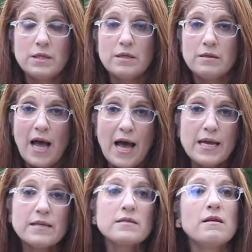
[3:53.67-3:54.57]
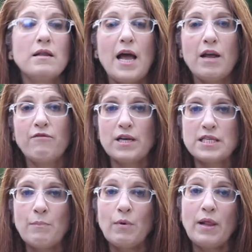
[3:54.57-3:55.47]
nice, like for
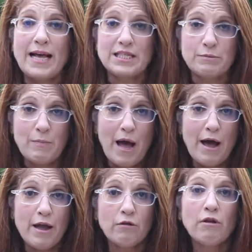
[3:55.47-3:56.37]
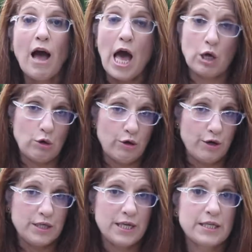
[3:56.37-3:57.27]
example a smile, a
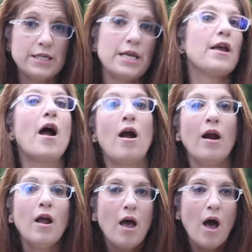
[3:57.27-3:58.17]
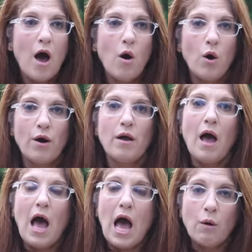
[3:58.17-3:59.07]
courtesy, or
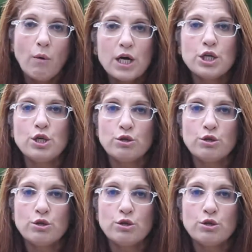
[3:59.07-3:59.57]
how are you